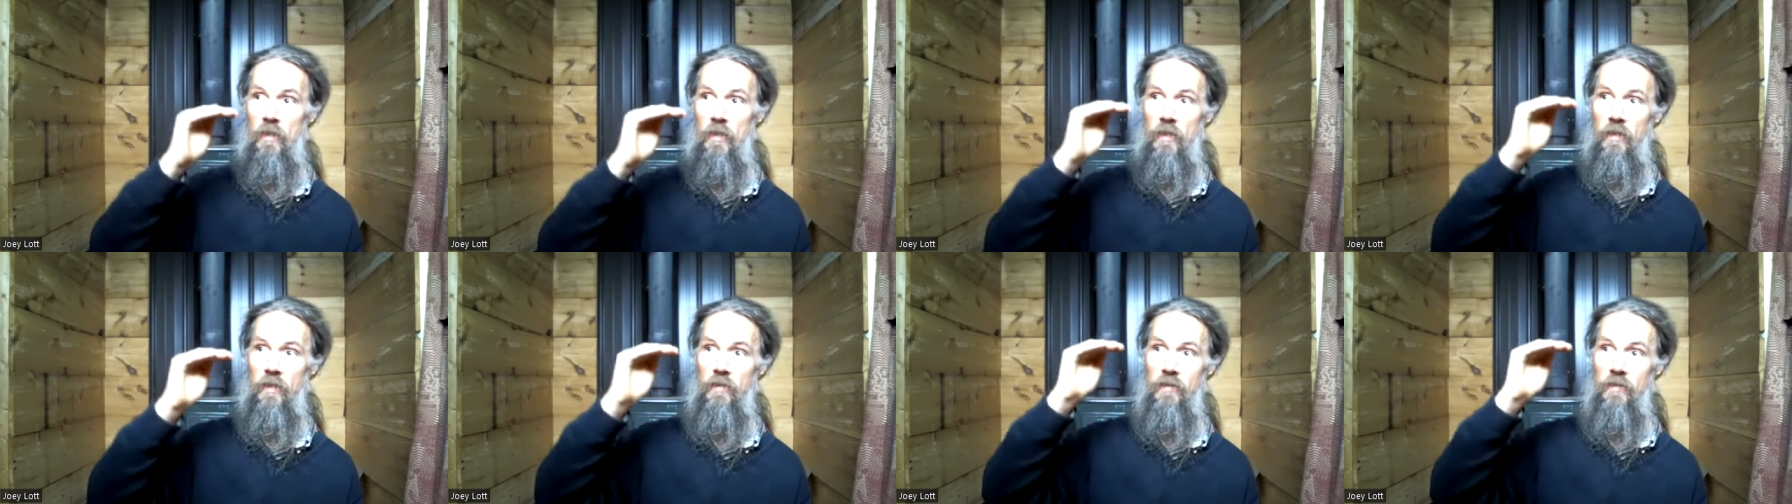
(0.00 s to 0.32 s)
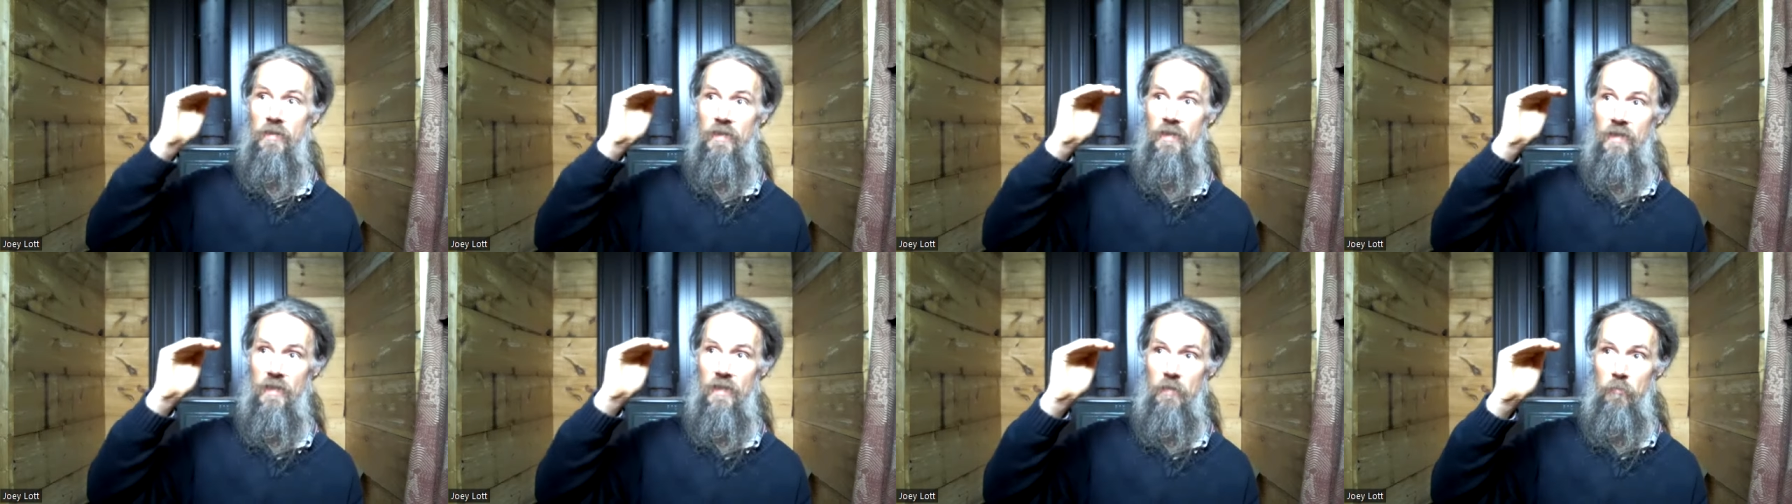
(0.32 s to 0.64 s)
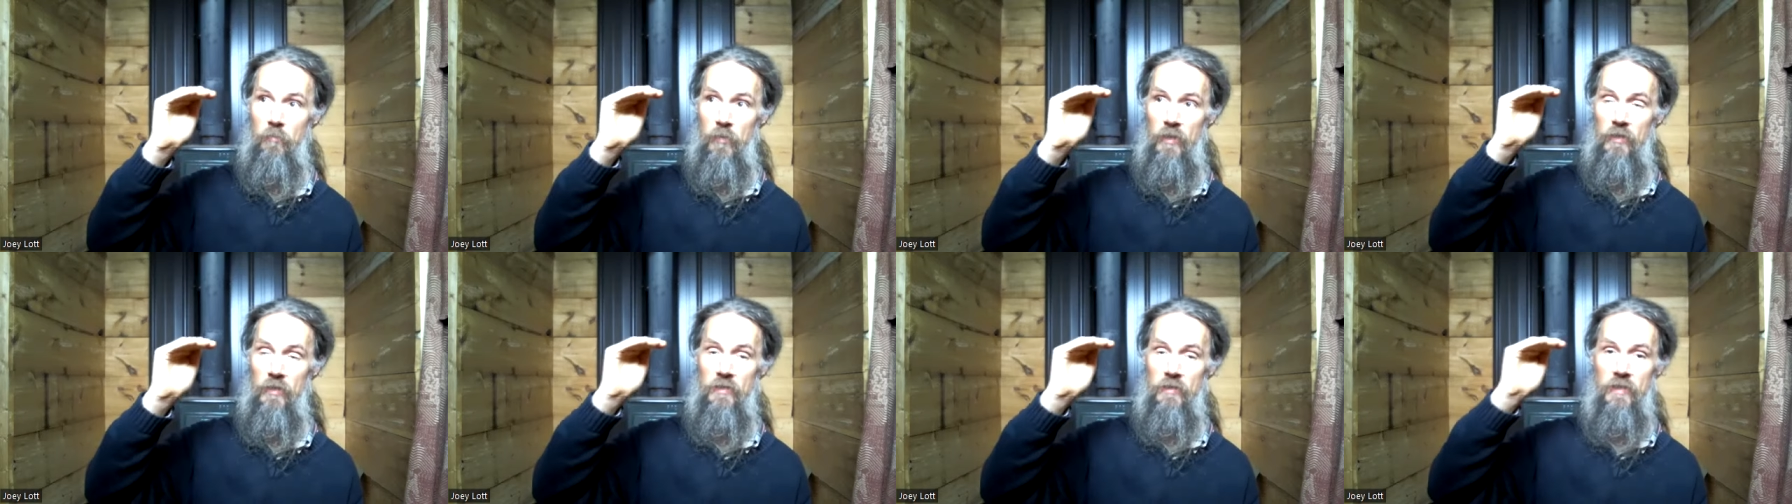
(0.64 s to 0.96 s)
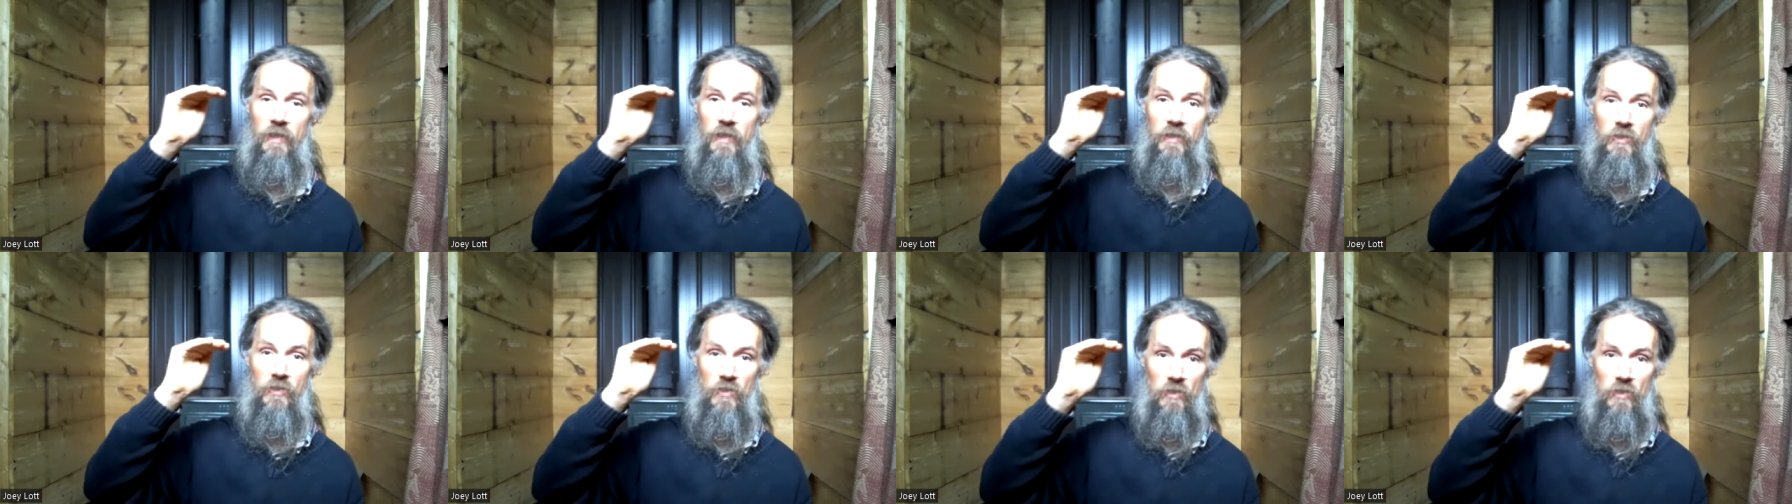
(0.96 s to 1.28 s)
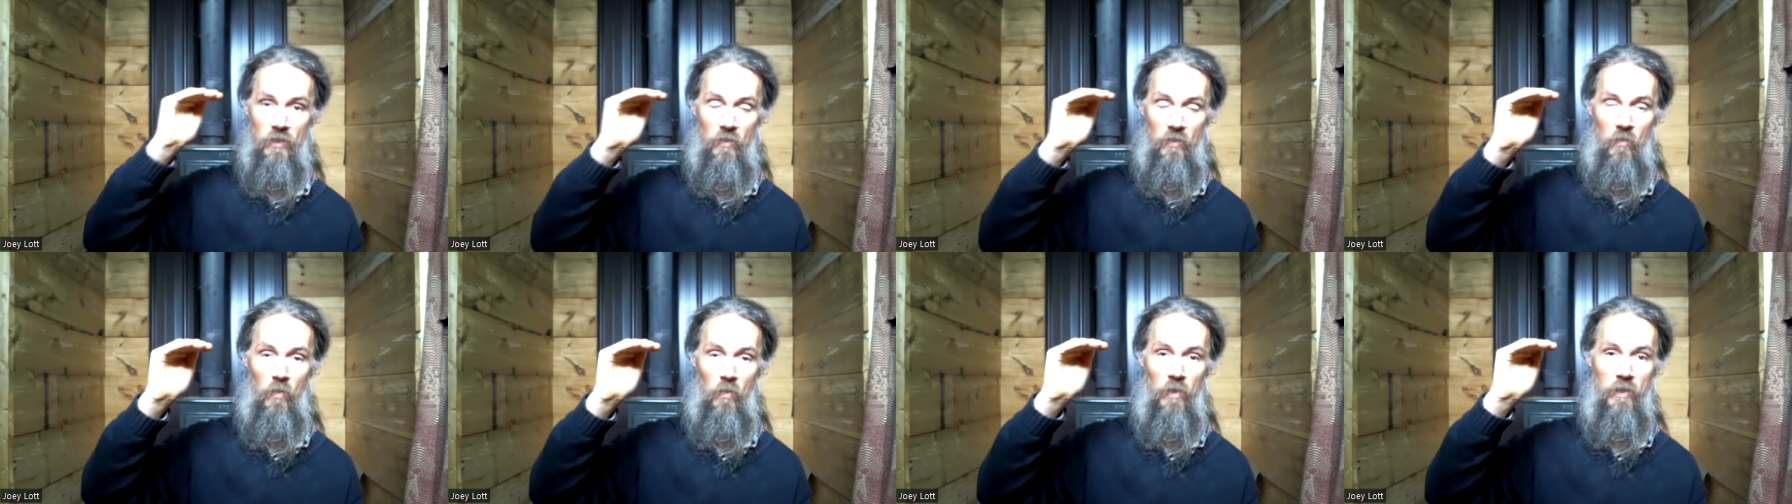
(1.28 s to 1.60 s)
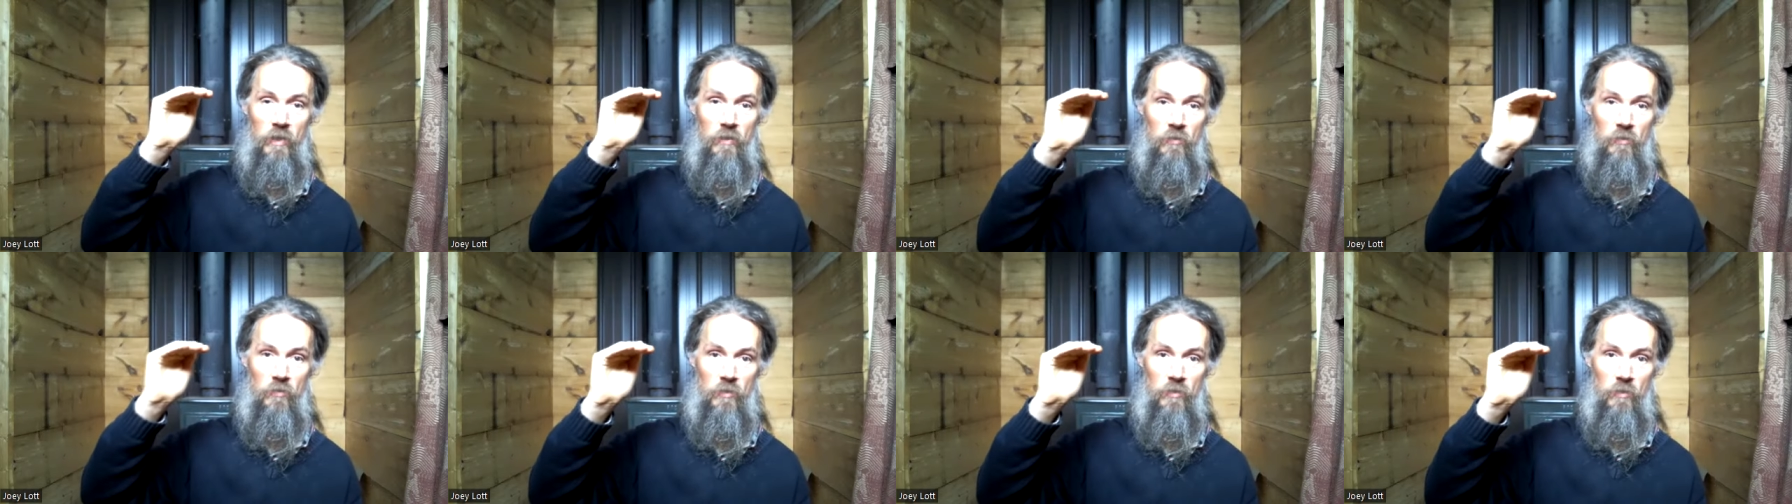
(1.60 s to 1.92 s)
can keep your attention on
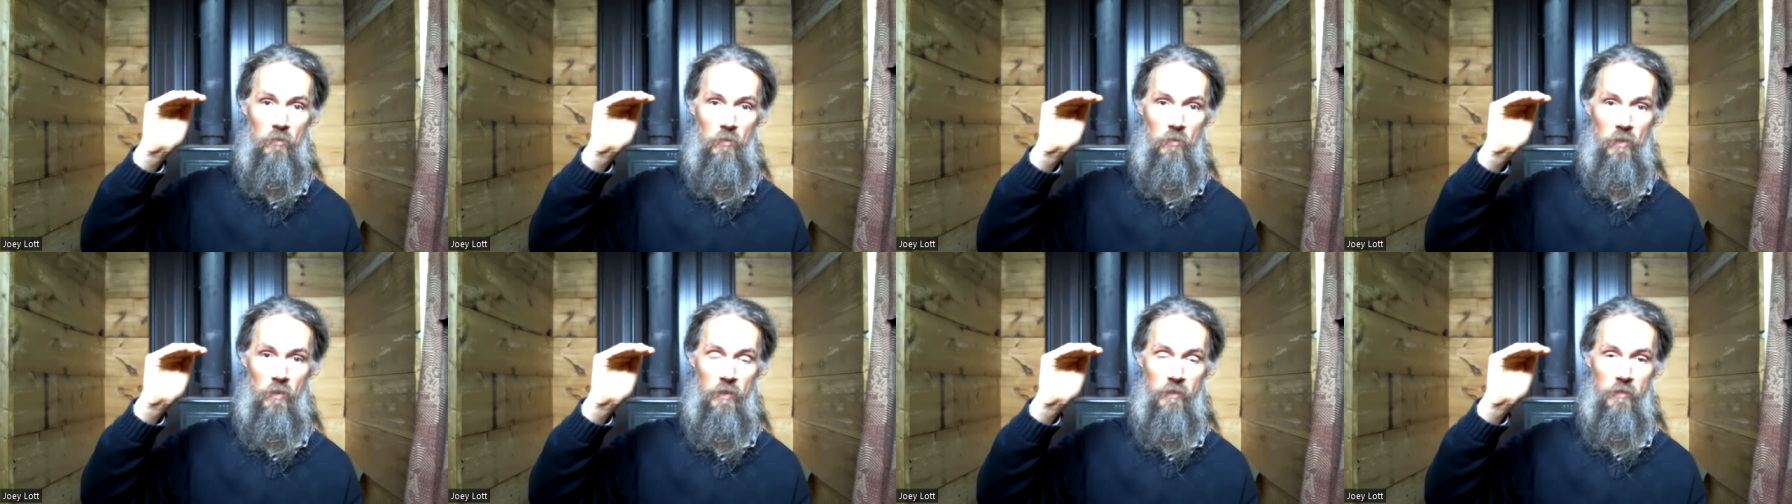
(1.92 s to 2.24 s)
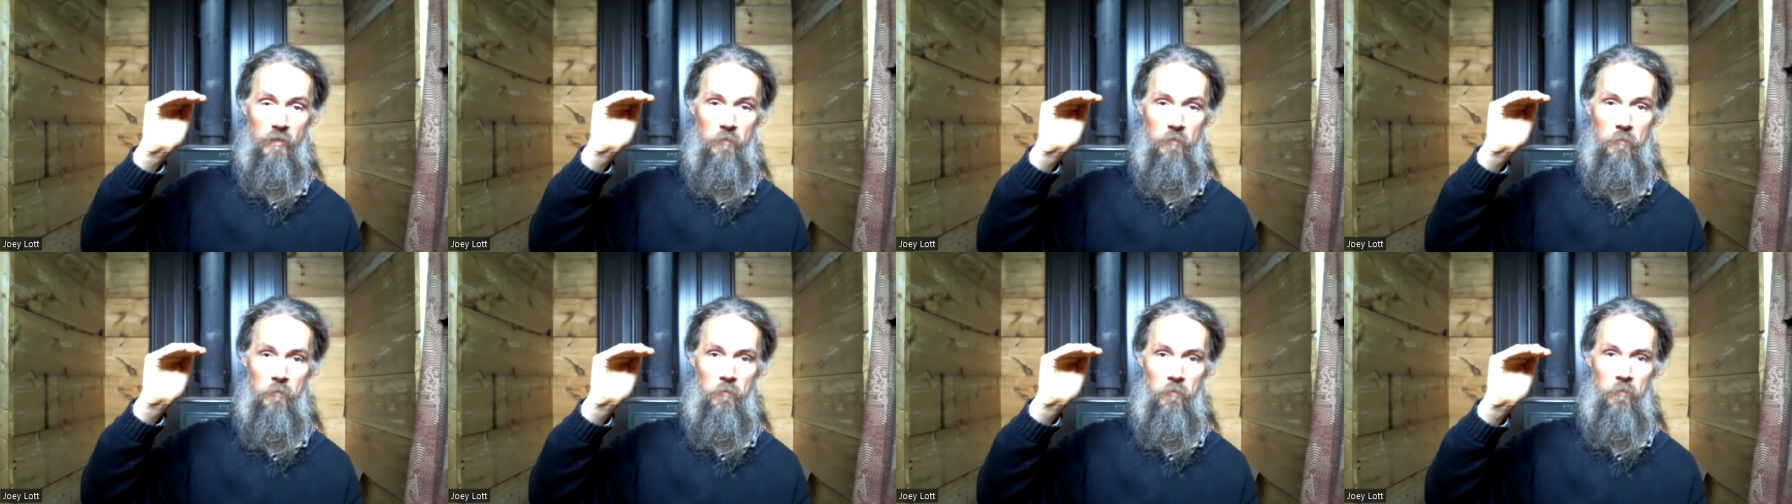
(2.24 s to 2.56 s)
what you do want,